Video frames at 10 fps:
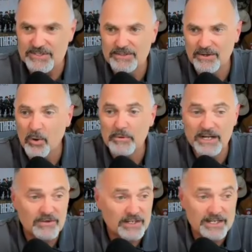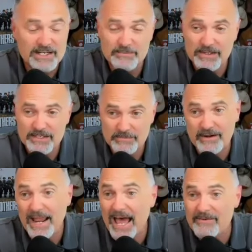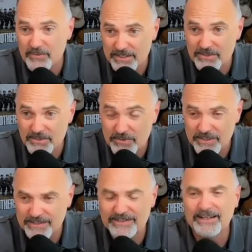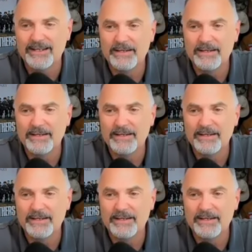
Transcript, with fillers: you hope you never need it, but you better have it when you do need it.